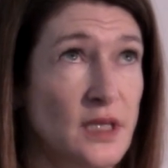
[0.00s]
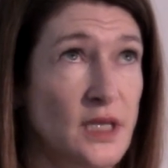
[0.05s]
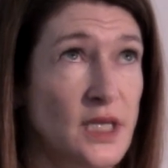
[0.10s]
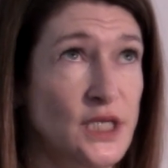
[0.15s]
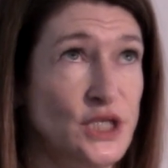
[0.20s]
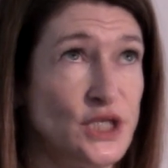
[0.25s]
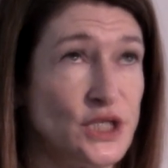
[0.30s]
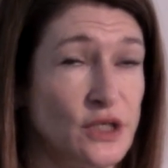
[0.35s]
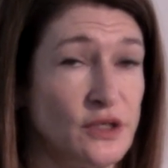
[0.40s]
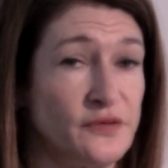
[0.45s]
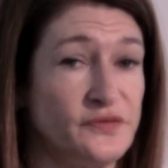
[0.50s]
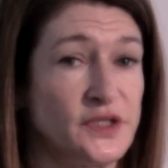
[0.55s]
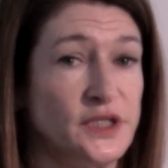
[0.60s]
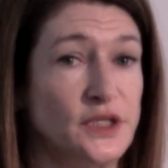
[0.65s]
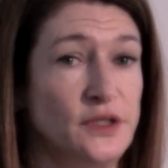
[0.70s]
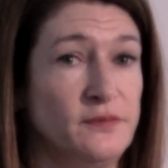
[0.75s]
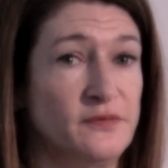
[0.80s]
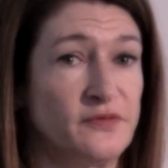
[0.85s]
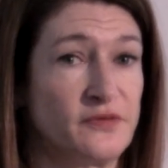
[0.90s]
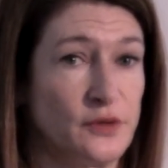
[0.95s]
each
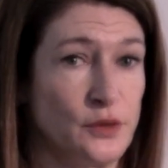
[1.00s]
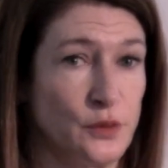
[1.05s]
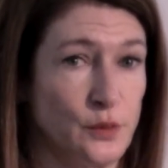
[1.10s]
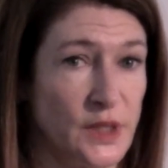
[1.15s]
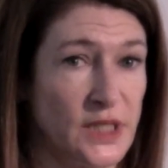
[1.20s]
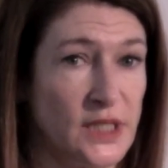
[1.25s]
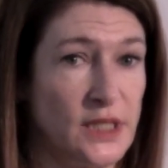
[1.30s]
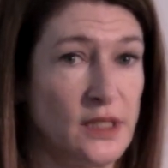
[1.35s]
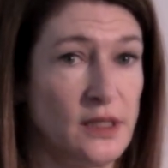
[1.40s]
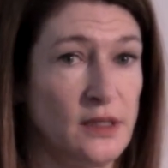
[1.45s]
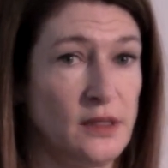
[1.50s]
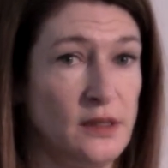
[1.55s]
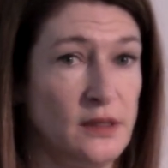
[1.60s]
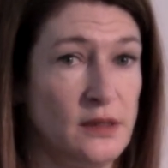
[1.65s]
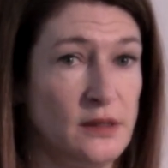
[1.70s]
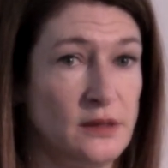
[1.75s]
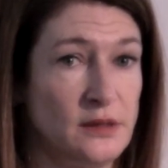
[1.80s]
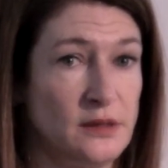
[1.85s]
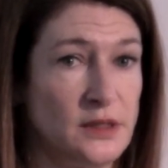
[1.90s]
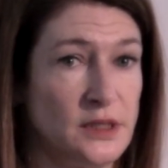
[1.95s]
afternoon for a week
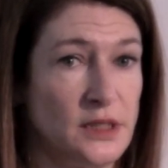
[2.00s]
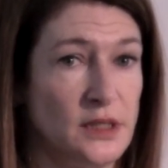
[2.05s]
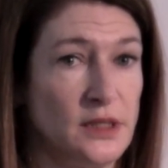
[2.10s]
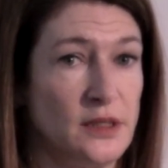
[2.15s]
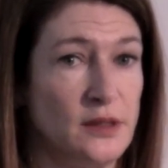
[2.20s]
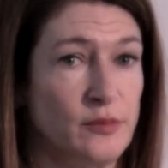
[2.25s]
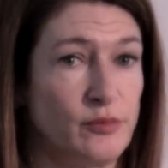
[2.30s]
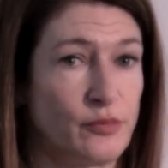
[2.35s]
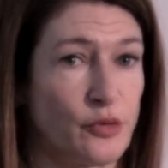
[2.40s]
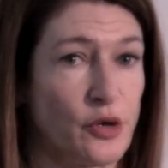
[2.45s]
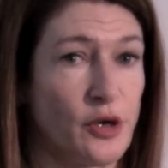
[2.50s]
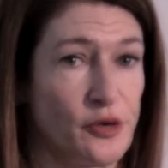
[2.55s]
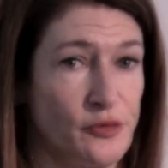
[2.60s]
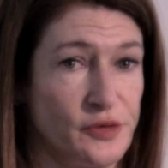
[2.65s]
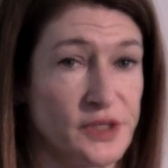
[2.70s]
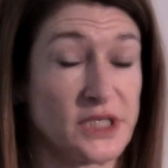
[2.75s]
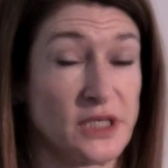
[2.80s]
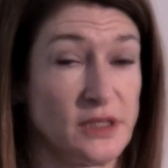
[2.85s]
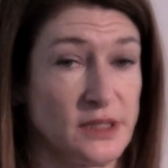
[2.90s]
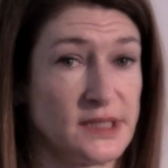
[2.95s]
to
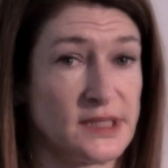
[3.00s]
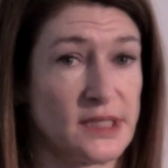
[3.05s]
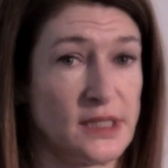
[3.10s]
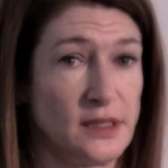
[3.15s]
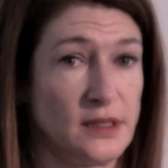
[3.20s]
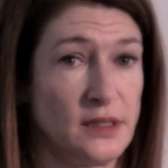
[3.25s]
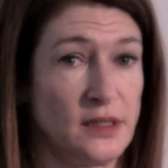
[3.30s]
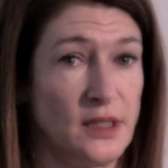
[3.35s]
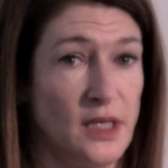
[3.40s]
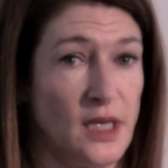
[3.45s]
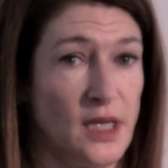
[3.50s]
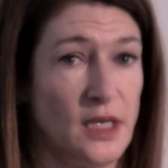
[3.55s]
prioritise it.